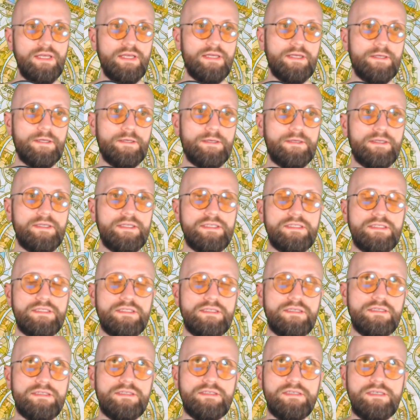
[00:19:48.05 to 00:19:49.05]
Is
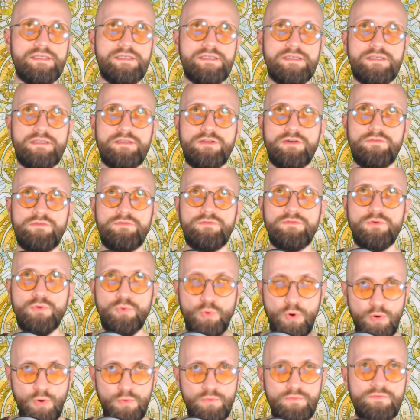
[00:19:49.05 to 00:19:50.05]
the season of
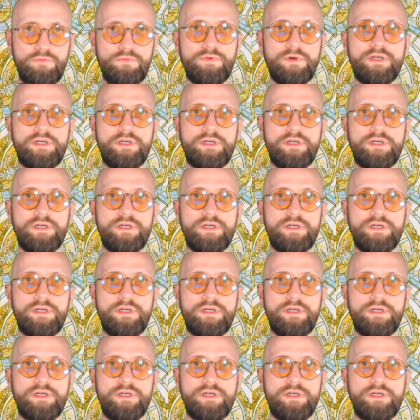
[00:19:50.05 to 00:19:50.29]
growth.